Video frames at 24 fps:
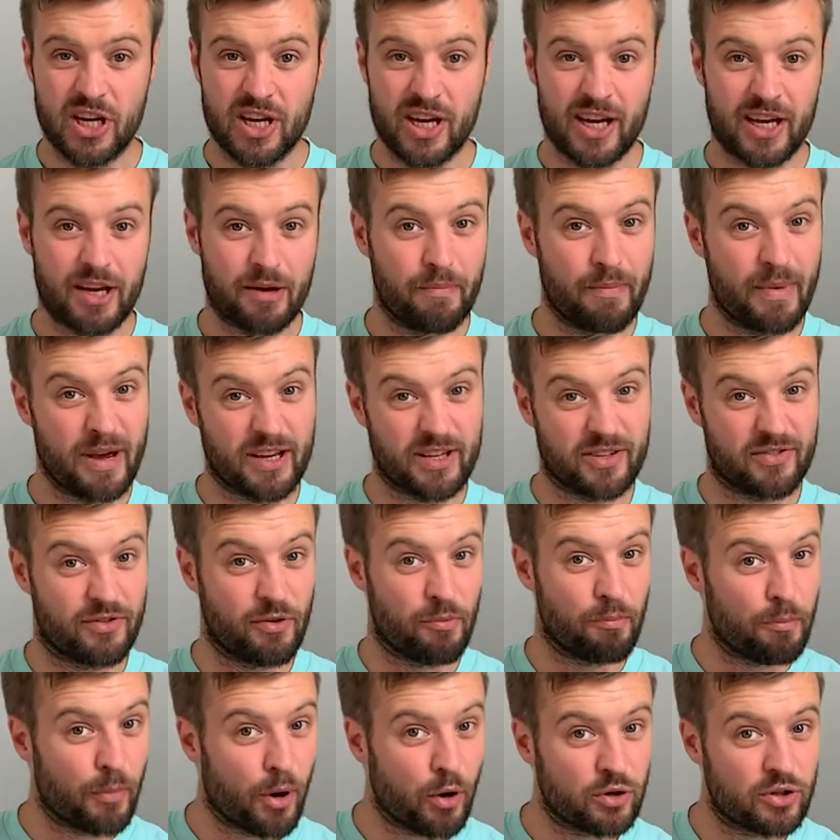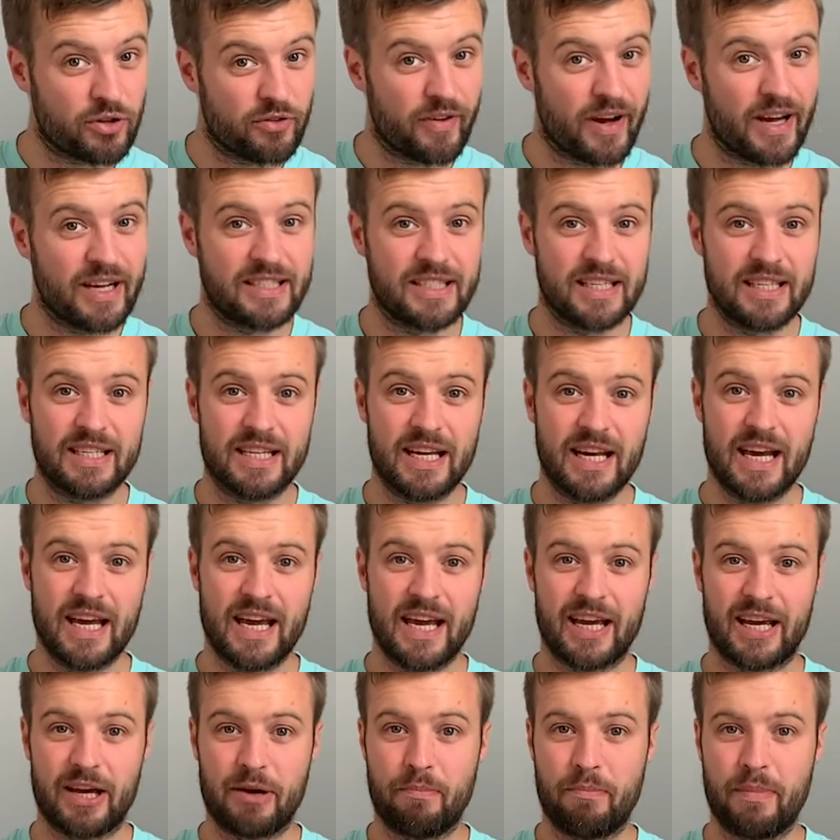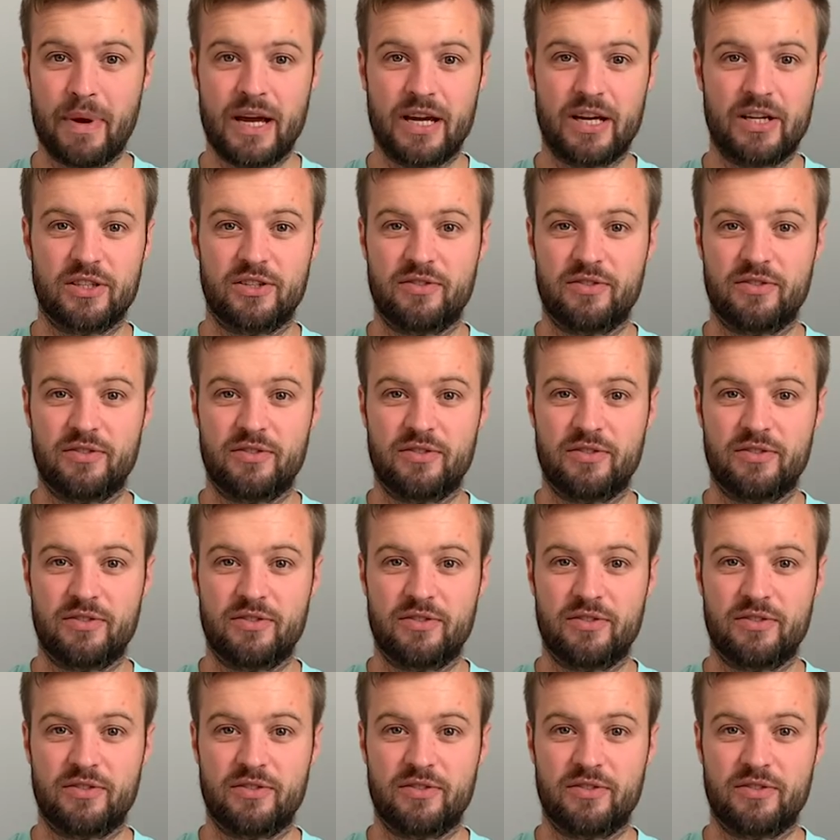it can make us feel motivated, it can make